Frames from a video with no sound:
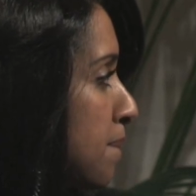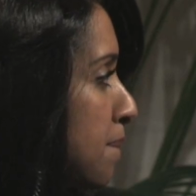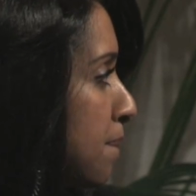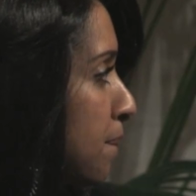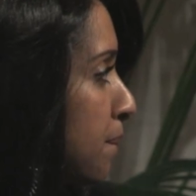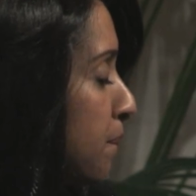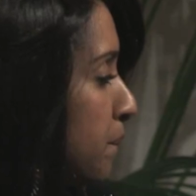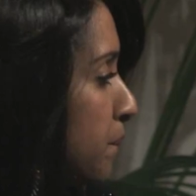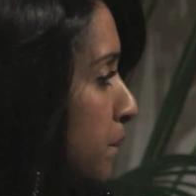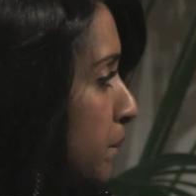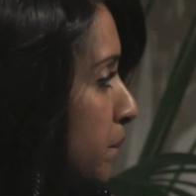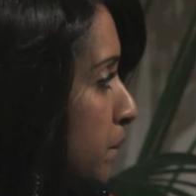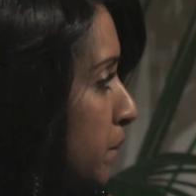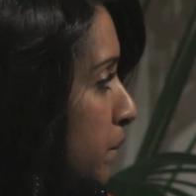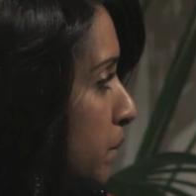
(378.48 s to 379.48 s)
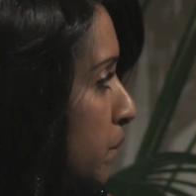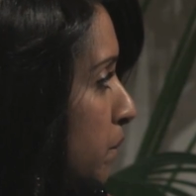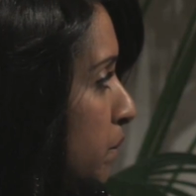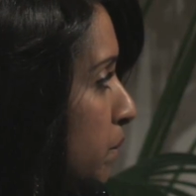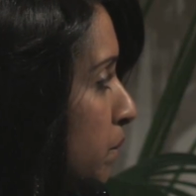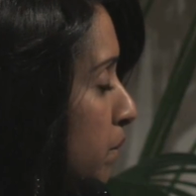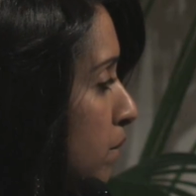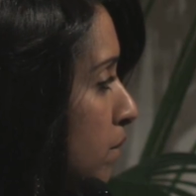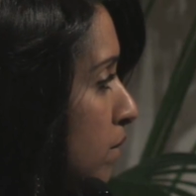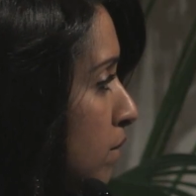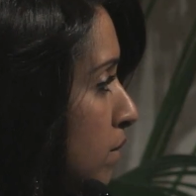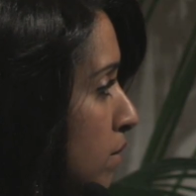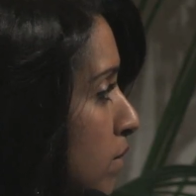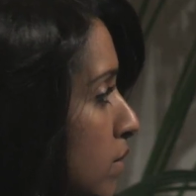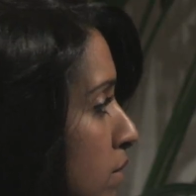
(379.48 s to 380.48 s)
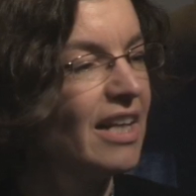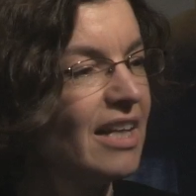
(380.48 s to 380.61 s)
brings me to the law.